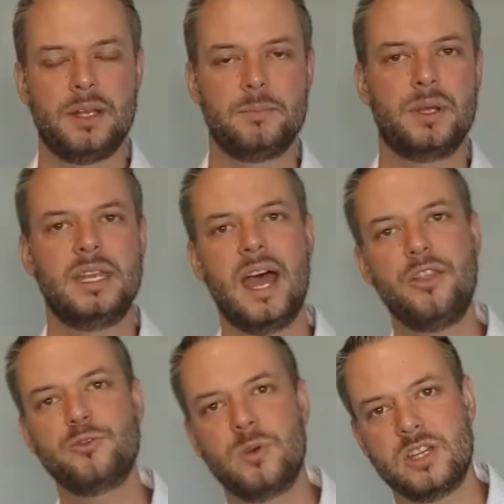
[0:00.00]
but
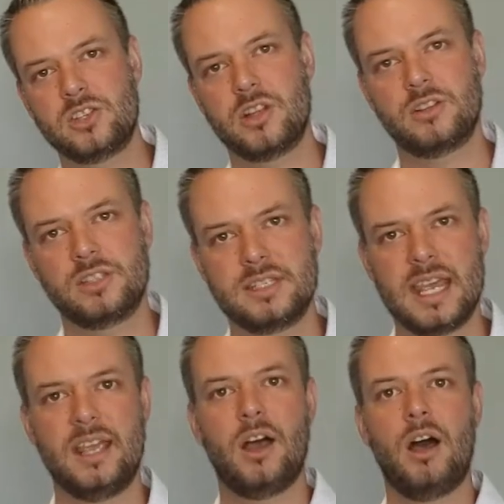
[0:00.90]
now the wish starts to
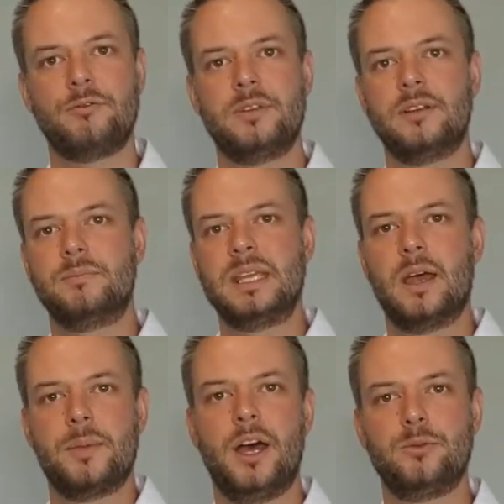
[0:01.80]
take off and
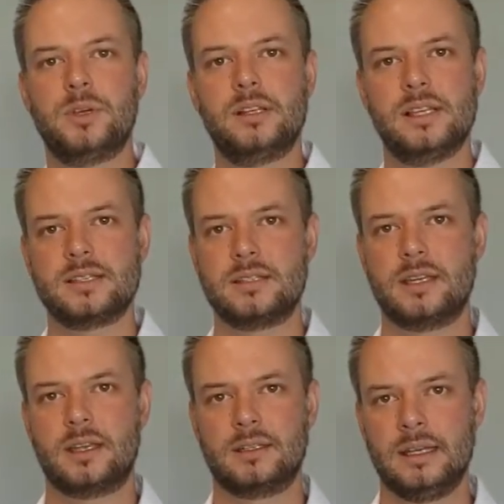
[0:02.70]
become
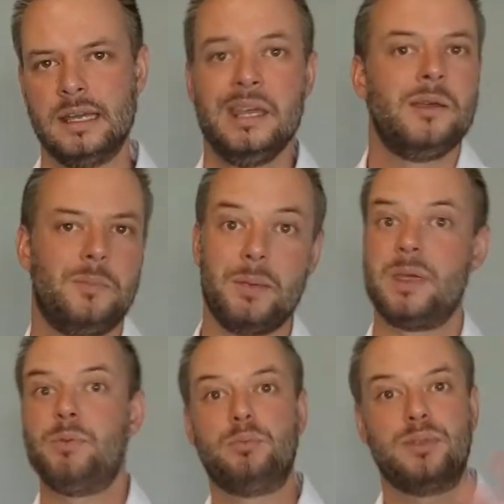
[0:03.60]
unrealistic. May
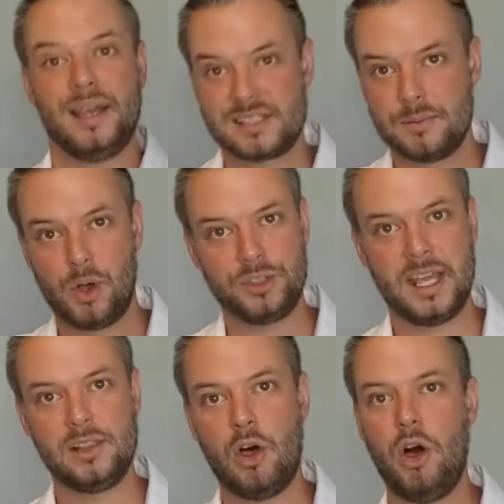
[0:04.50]
people bless him all
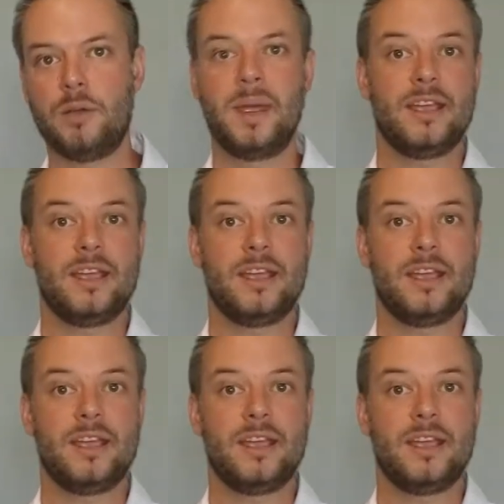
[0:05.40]
day long.